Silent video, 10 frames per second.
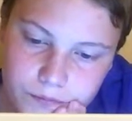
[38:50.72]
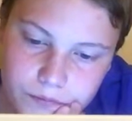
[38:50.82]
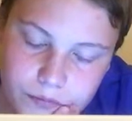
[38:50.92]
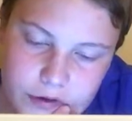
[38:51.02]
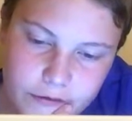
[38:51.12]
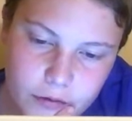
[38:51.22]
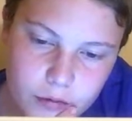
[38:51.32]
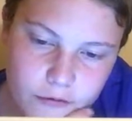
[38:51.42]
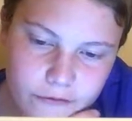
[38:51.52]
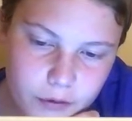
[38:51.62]
If it was a
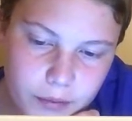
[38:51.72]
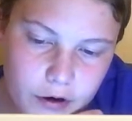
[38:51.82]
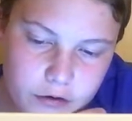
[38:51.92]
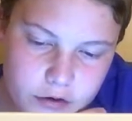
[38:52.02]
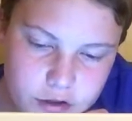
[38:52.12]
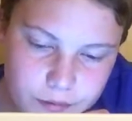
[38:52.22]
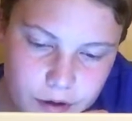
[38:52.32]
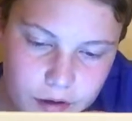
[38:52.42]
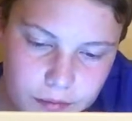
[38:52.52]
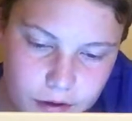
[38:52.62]
full pirate ship, I'll
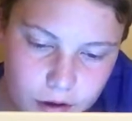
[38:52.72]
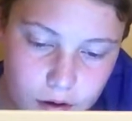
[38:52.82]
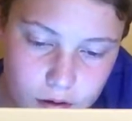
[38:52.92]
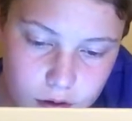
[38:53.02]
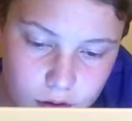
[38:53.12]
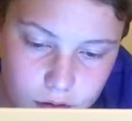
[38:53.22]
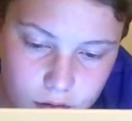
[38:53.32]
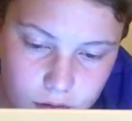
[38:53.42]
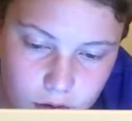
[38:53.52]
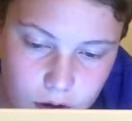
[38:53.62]
be all
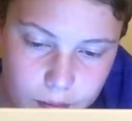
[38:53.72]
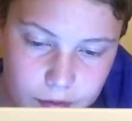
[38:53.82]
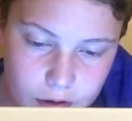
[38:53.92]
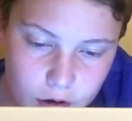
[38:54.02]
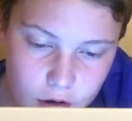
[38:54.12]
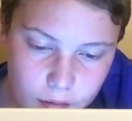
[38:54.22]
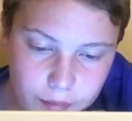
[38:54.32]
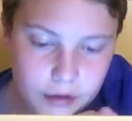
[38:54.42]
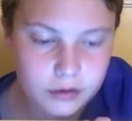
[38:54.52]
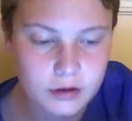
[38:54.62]

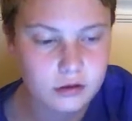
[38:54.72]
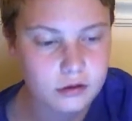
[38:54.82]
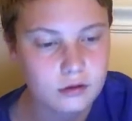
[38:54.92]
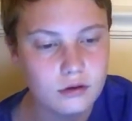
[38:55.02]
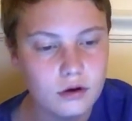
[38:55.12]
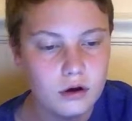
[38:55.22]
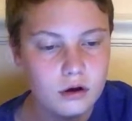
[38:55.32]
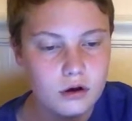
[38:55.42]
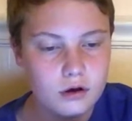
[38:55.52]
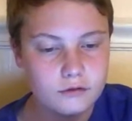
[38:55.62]
about this.
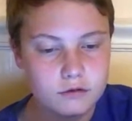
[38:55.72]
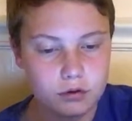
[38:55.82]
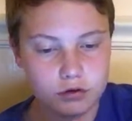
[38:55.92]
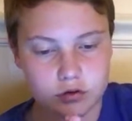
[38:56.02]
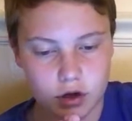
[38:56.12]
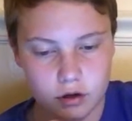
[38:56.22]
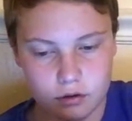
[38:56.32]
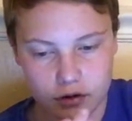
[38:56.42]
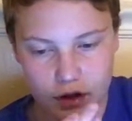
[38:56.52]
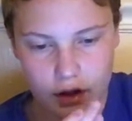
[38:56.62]
$200?
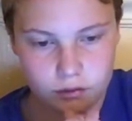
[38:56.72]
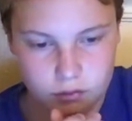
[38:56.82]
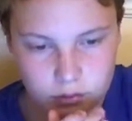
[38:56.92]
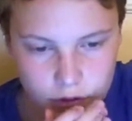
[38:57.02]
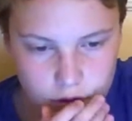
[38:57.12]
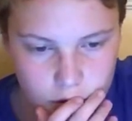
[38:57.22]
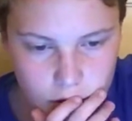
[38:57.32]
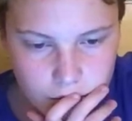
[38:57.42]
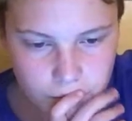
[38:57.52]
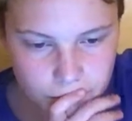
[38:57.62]
Yeah.
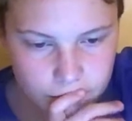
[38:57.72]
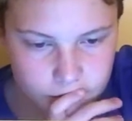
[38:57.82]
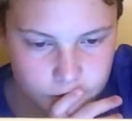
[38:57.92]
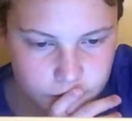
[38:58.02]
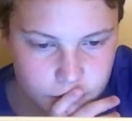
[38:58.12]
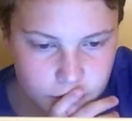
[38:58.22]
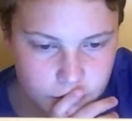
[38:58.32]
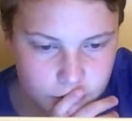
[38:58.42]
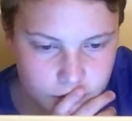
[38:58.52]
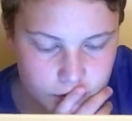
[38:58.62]
But,
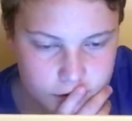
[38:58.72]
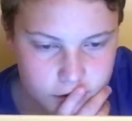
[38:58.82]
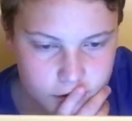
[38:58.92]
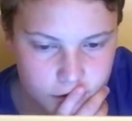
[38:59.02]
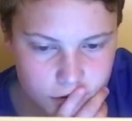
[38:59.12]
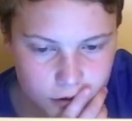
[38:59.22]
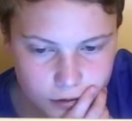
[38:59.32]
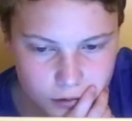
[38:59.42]
at the current